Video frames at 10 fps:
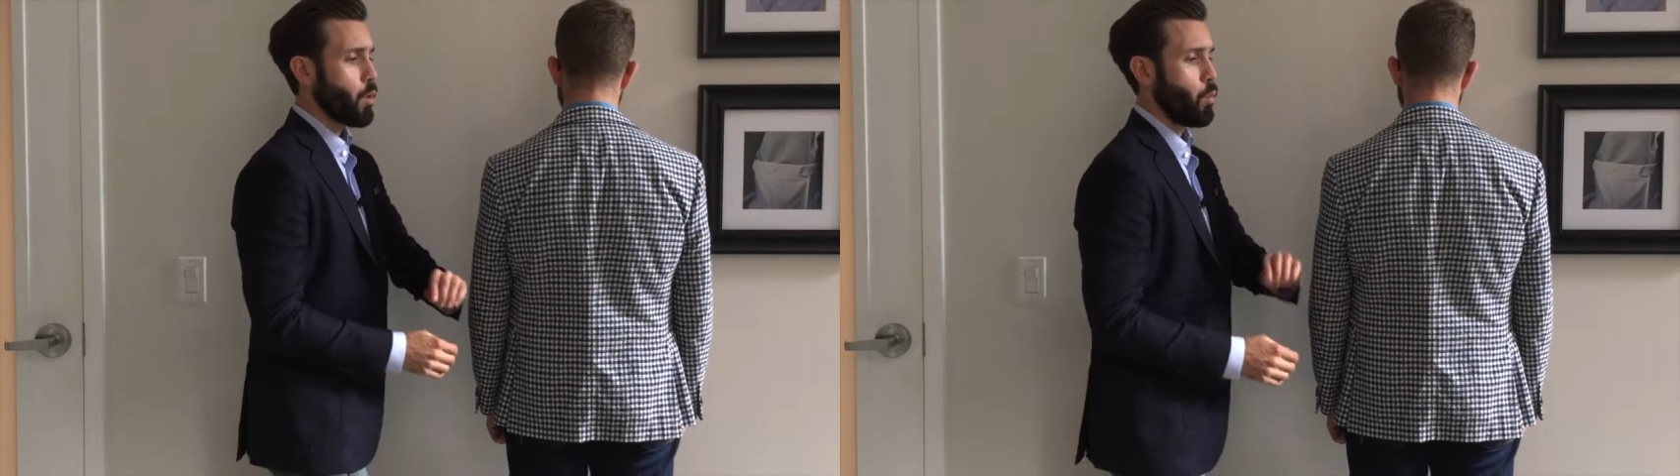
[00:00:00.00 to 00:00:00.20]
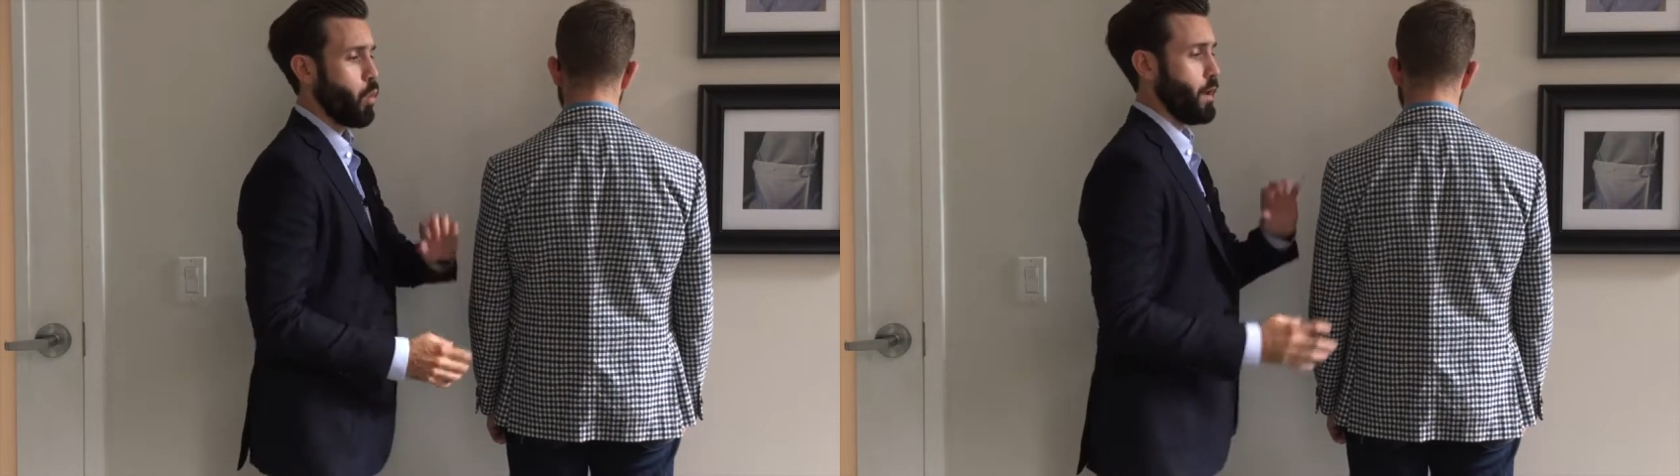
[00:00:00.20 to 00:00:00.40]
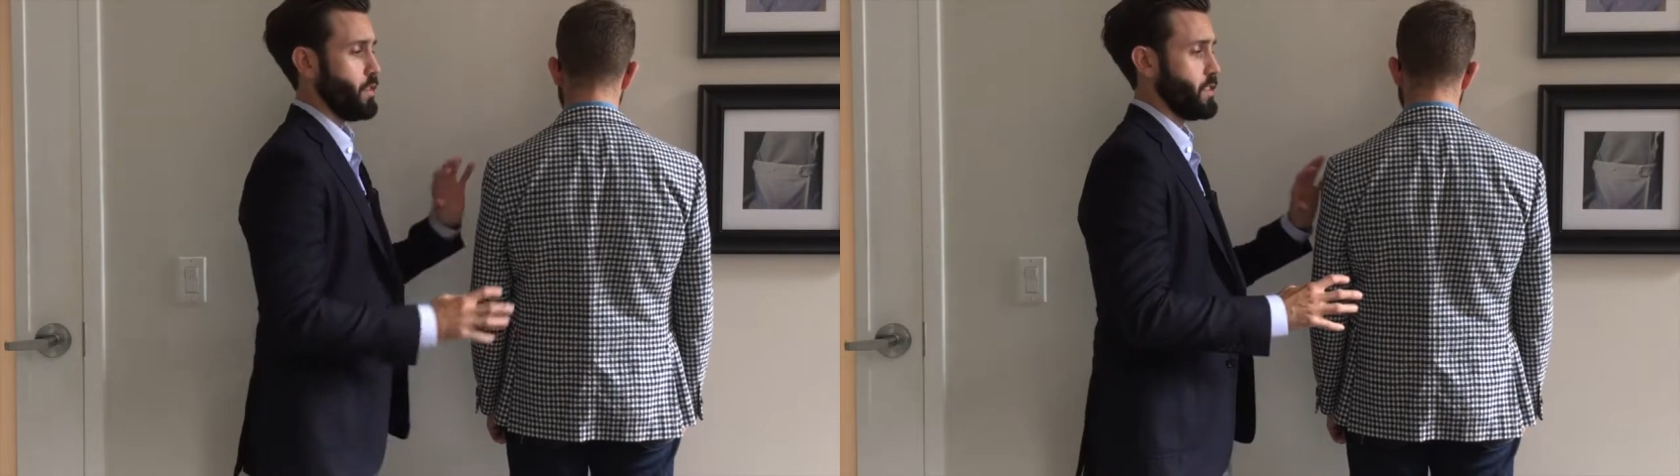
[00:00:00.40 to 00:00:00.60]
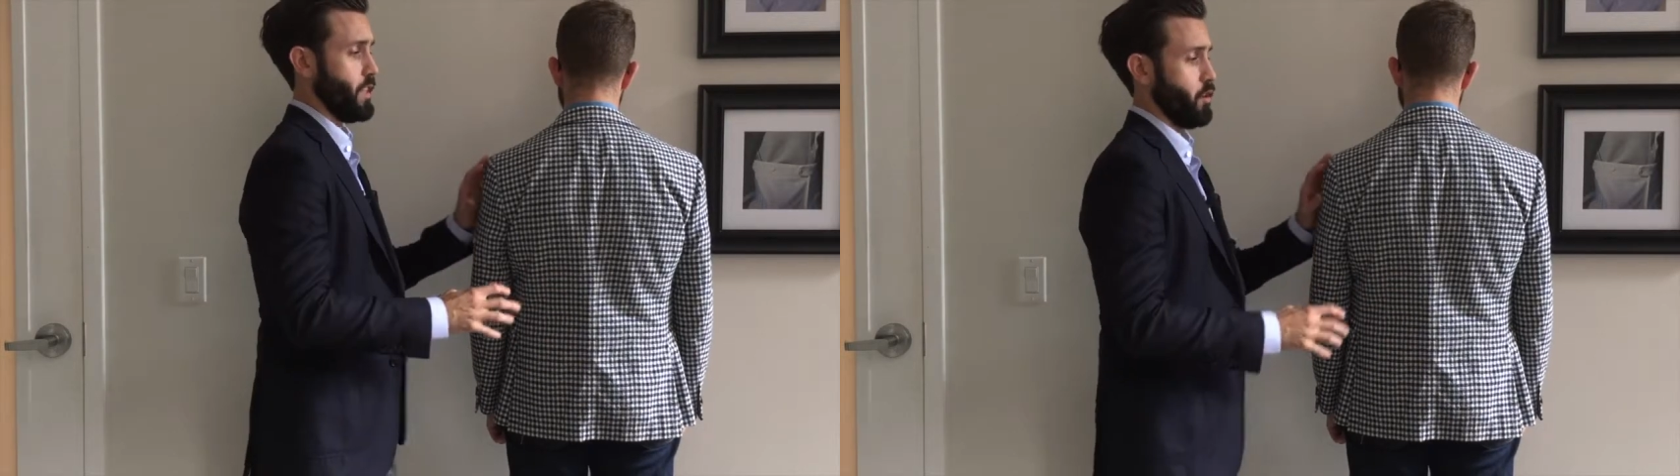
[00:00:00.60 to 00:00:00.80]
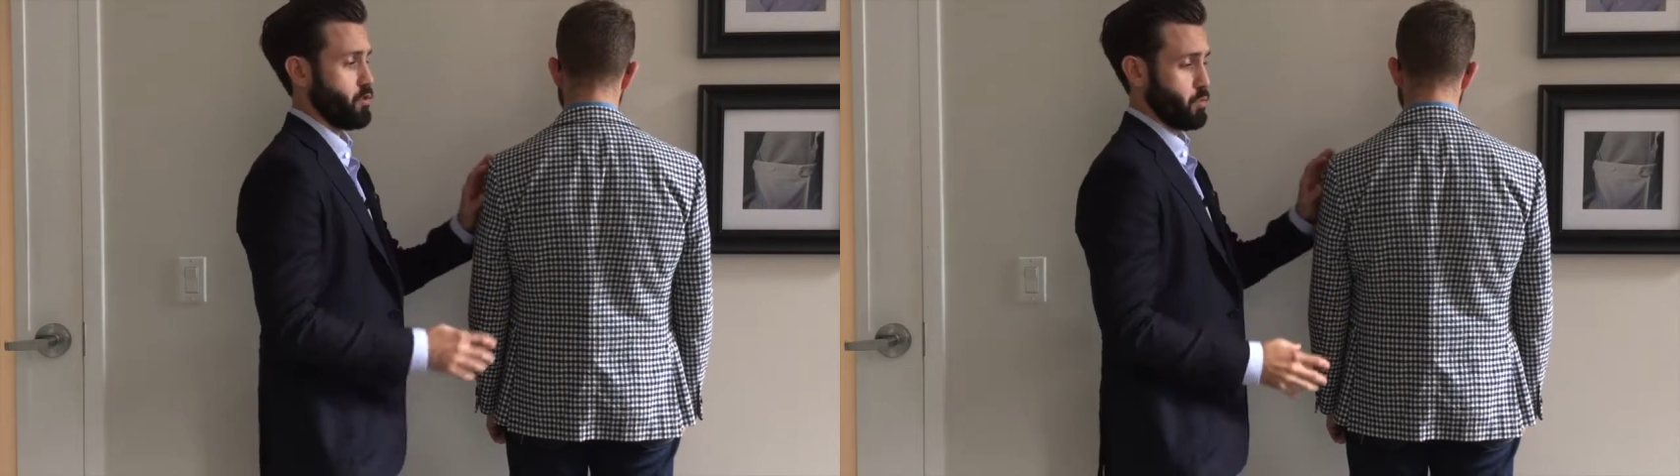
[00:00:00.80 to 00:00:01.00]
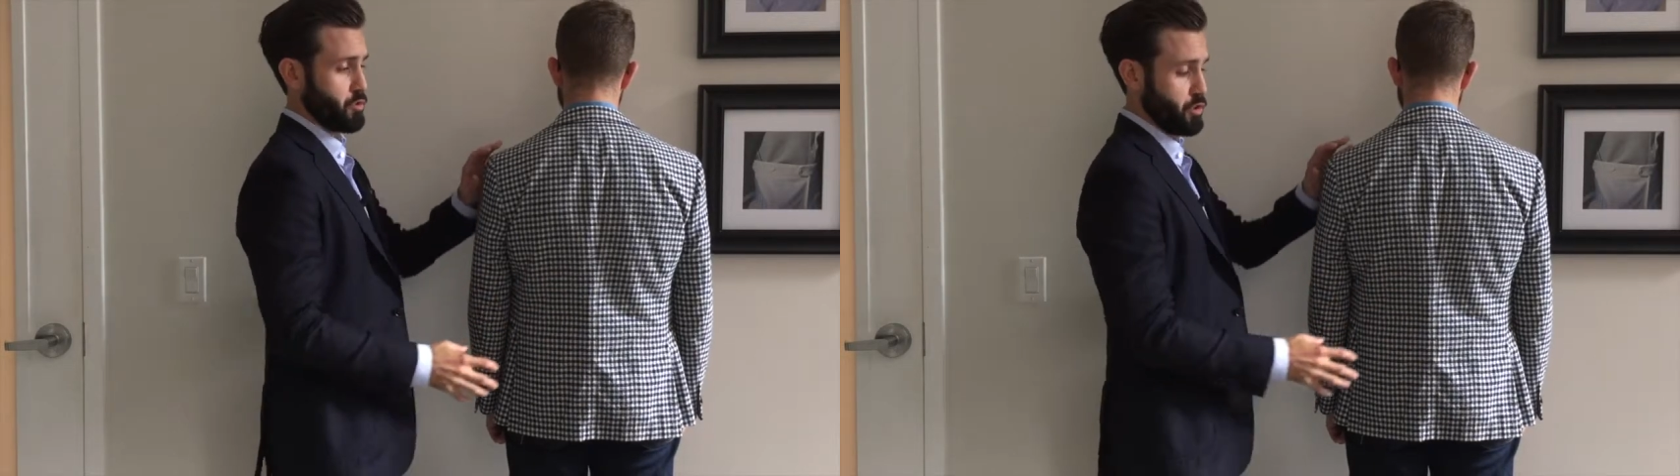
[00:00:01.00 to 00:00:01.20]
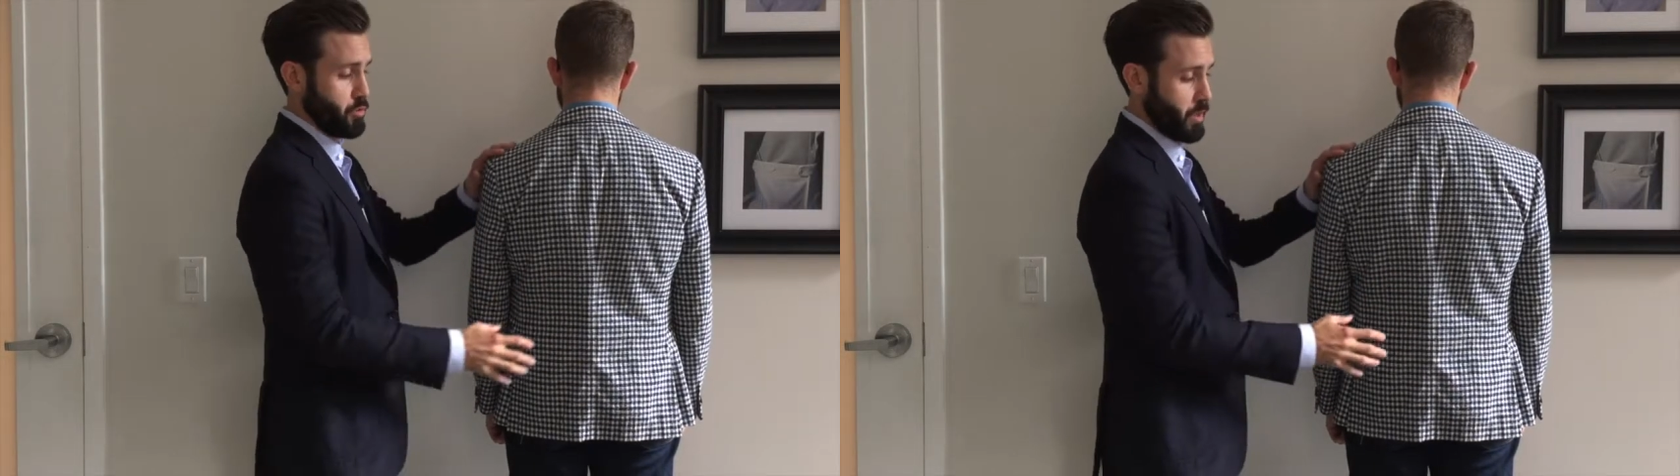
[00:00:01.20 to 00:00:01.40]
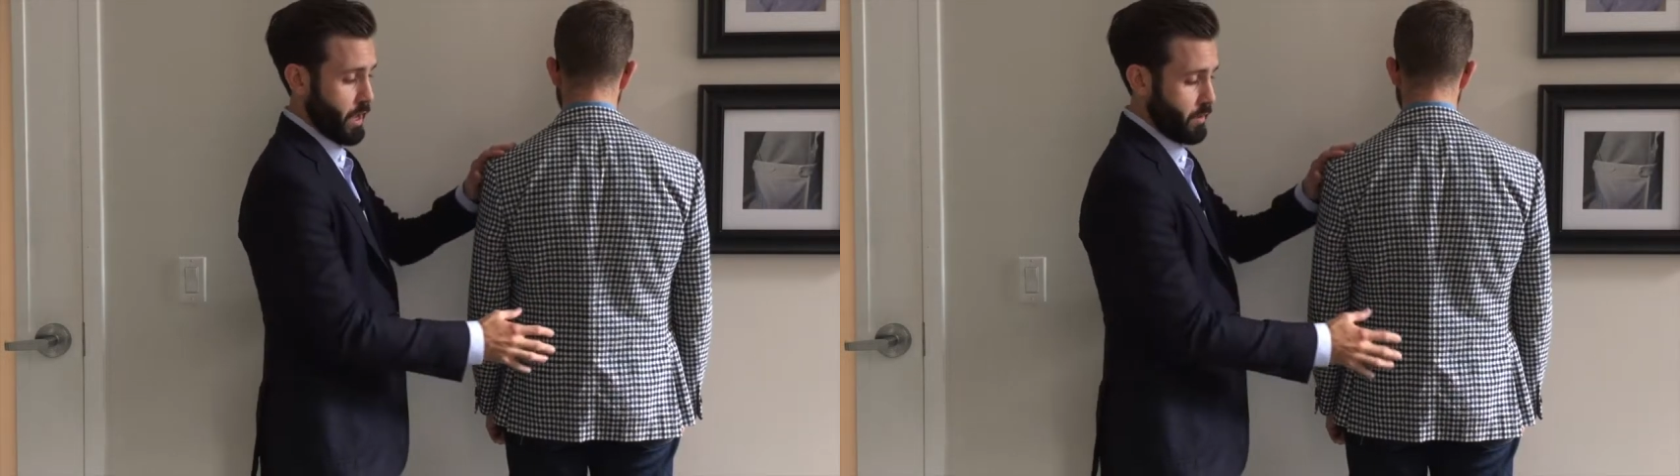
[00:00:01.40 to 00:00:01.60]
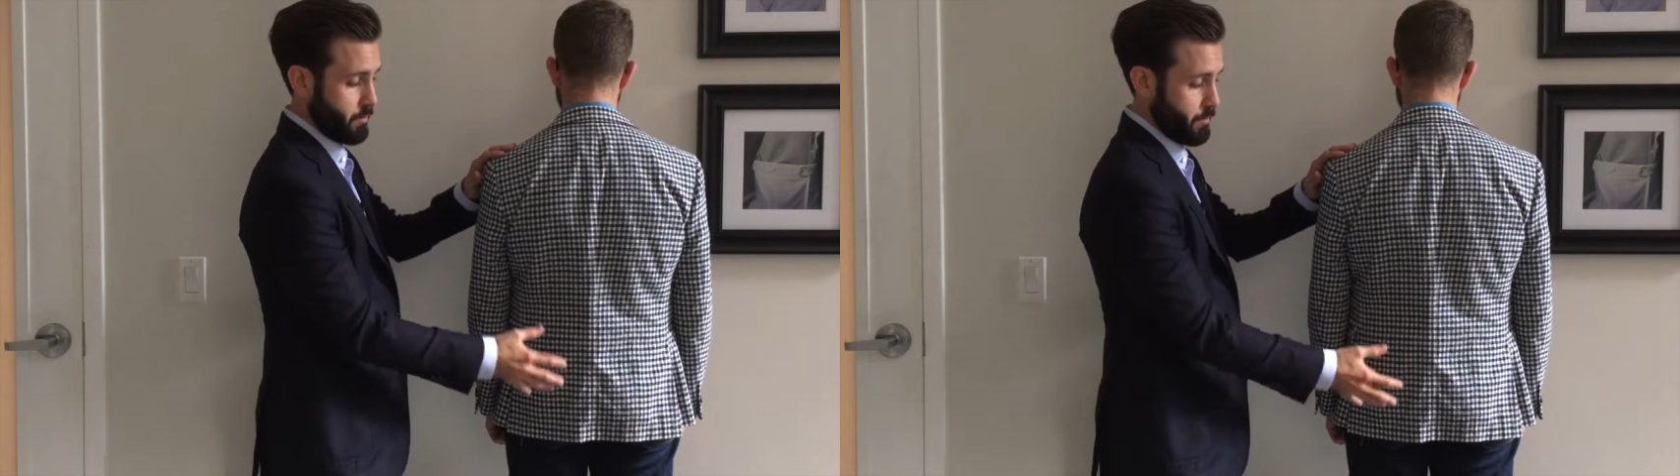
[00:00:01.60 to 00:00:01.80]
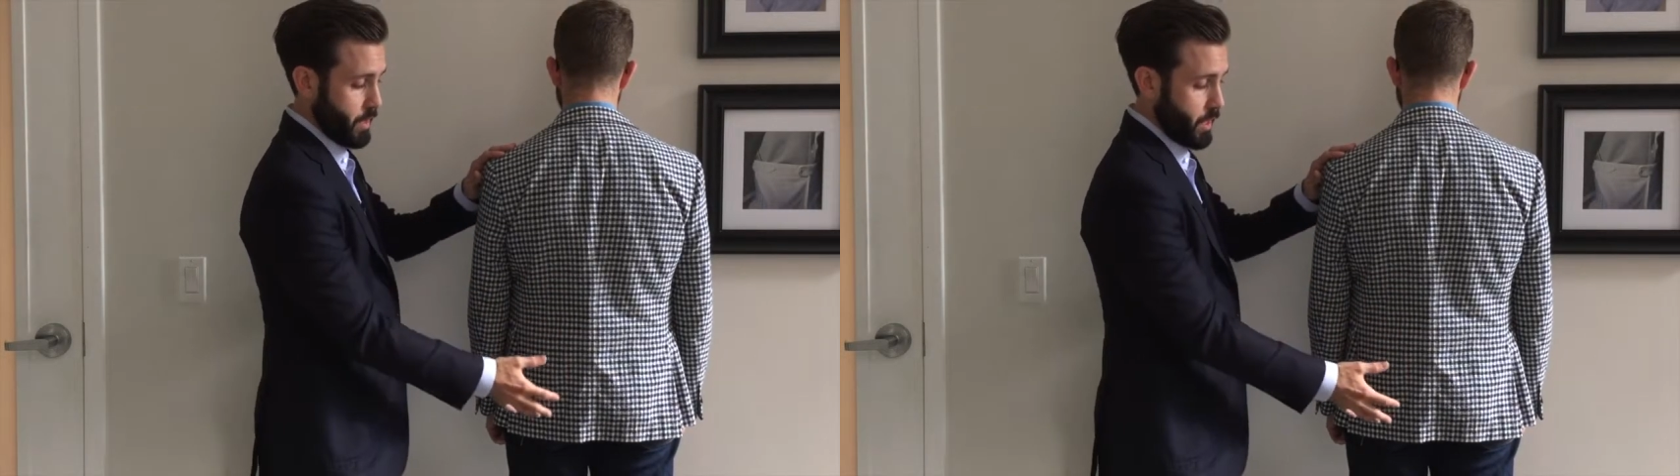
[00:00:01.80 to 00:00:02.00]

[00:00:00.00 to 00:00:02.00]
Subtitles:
What the tailors will do then